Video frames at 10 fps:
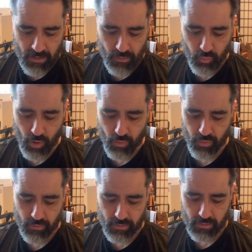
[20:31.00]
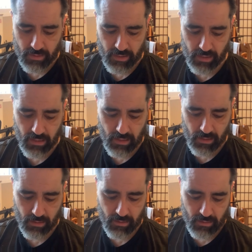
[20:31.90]
Wow, let's see.
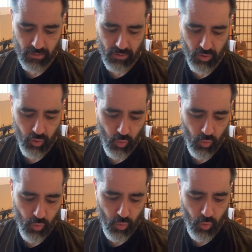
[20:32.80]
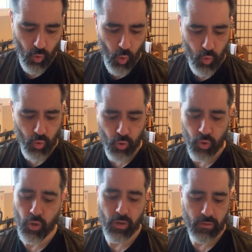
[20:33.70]
Jung
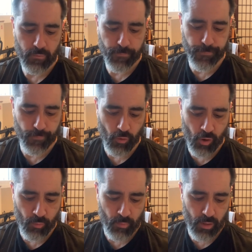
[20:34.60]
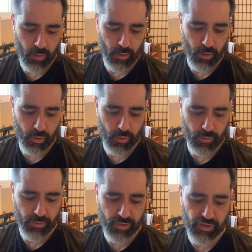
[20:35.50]
Hoon from
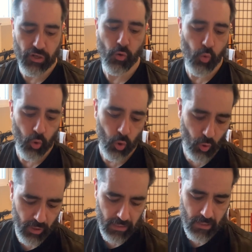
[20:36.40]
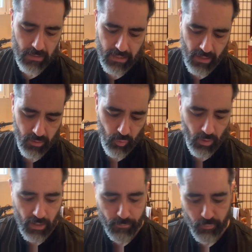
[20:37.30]
Seoul. Okay, can you
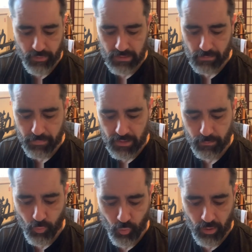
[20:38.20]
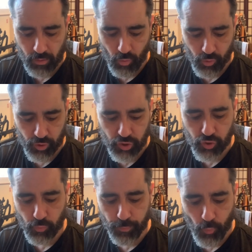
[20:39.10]
elaborate a bit more on
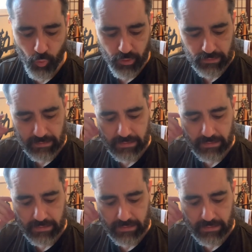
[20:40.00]
support